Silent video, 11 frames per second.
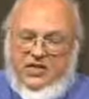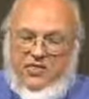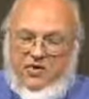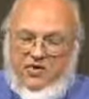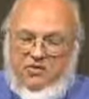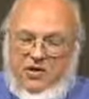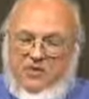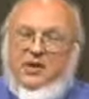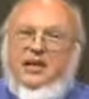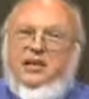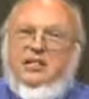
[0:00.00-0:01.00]
those people
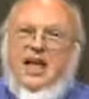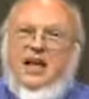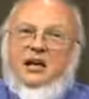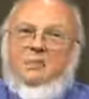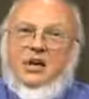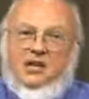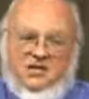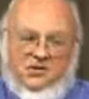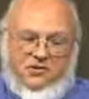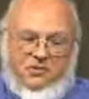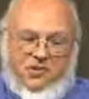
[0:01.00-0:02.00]
need to stand up and
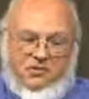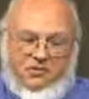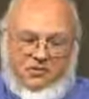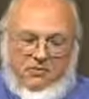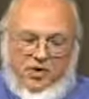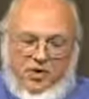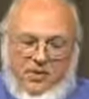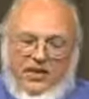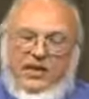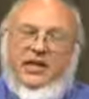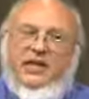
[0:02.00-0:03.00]
assert their
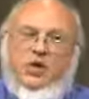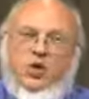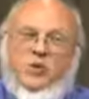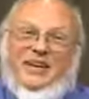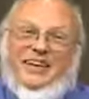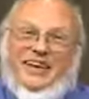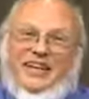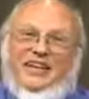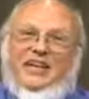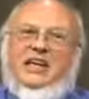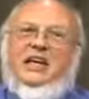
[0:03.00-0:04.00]
human
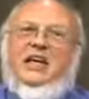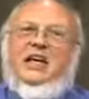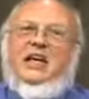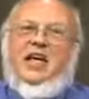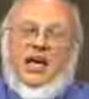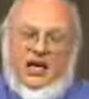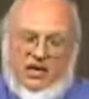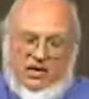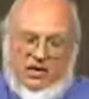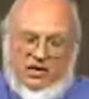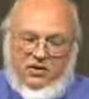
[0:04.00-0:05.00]
dignity
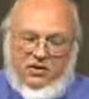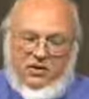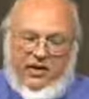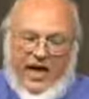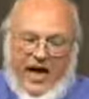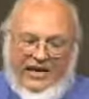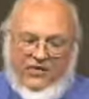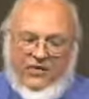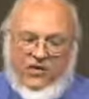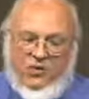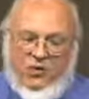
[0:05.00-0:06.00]
and
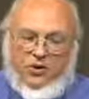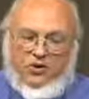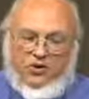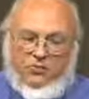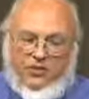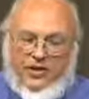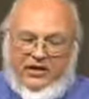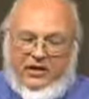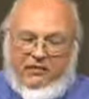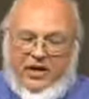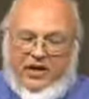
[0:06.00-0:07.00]
actively work to protect
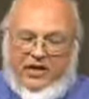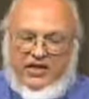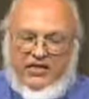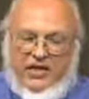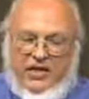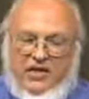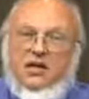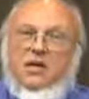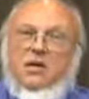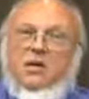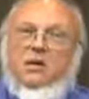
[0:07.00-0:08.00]
their rights. And
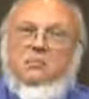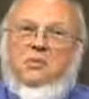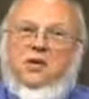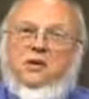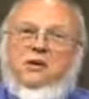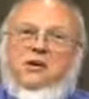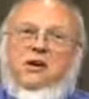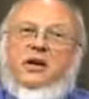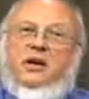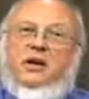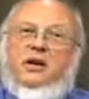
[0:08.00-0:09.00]

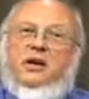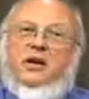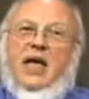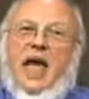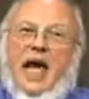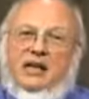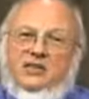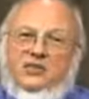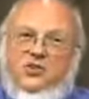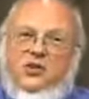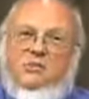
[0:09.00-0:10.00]
military
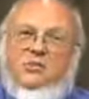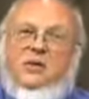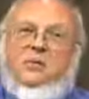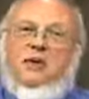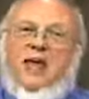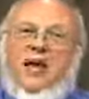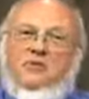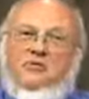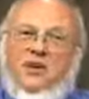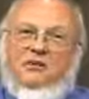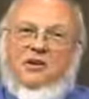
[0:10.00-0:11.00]
active duty people
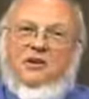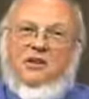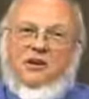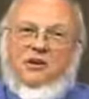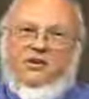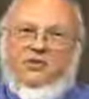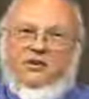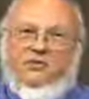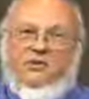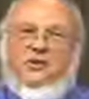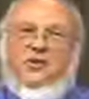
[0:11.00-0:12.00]
and veterans are no
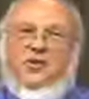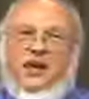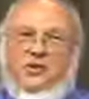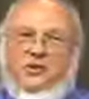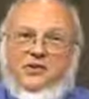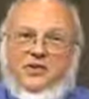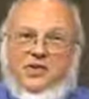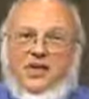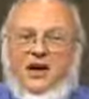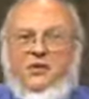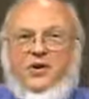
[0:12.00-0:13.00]
different than others in
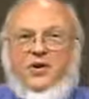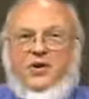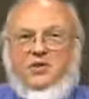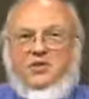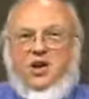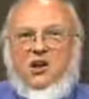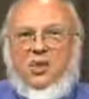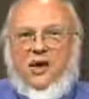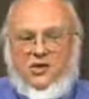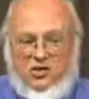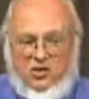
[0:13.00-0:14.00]
that way. It's all
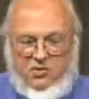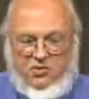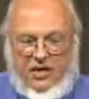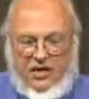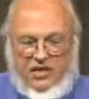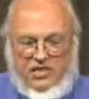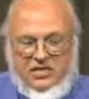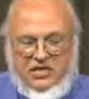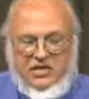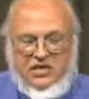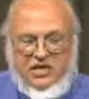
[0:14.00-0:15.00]
about human rights
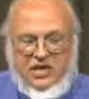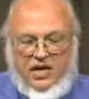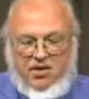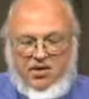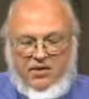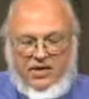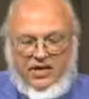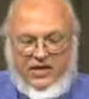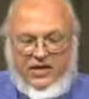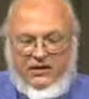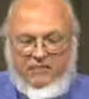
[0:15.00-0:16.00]
and human
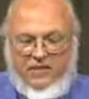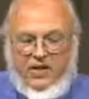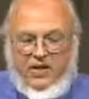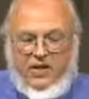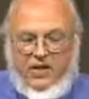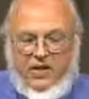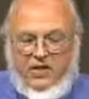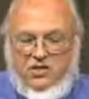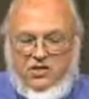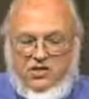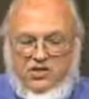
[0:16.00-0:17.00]
dignity.
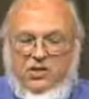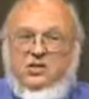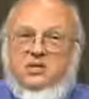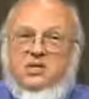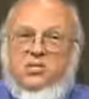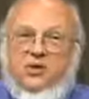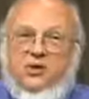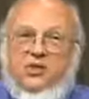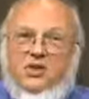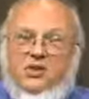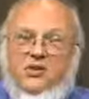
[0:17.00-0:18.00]
So we
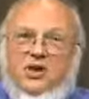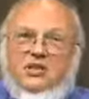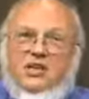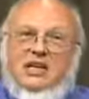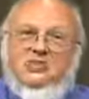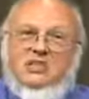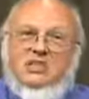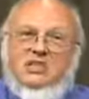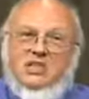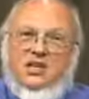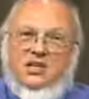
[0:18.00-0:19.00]
support the
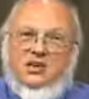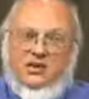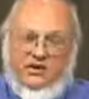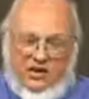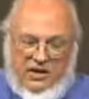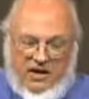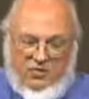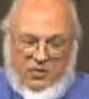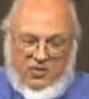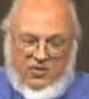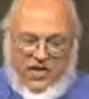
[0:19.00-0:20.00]
organizations that are
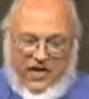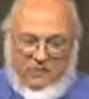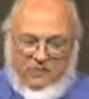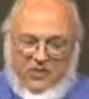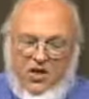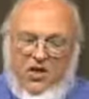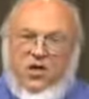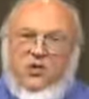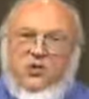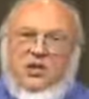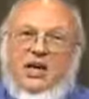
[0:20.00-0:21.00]
helping with that.
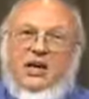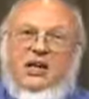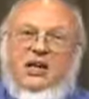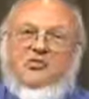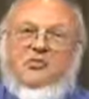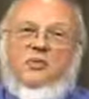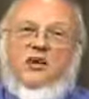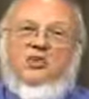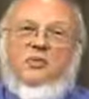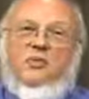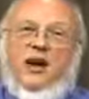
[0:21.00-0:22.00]
You can get
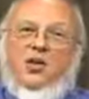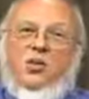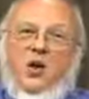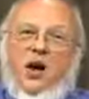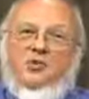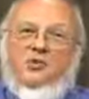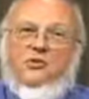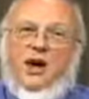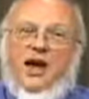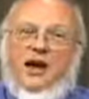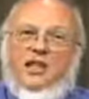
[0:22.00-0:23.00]
information about a wide
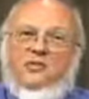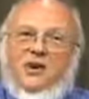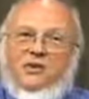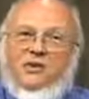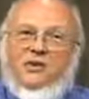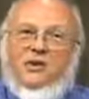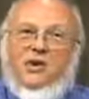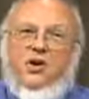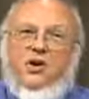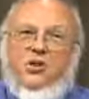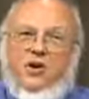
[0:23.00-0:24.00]
variety of other
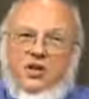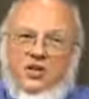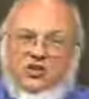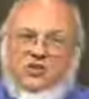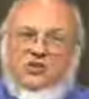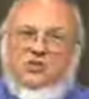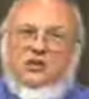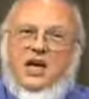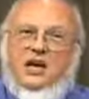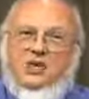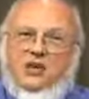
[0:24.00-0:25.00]
issues
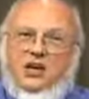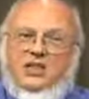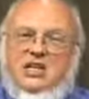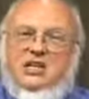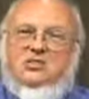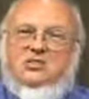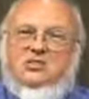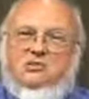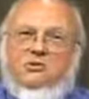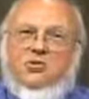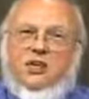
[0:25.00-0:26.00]
and organizations
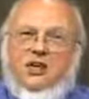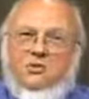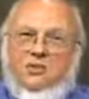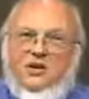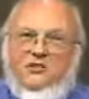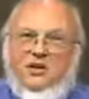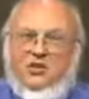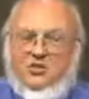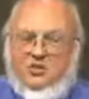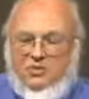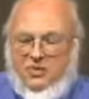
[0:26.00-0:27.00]
through the Olympia
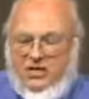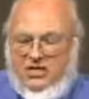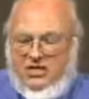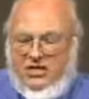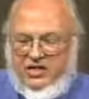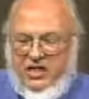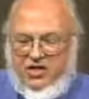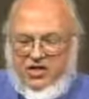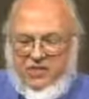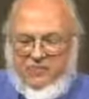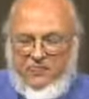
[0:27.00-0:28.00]
Fellowship of
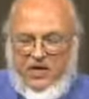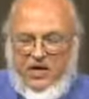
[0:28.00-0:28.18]
Reconciliation.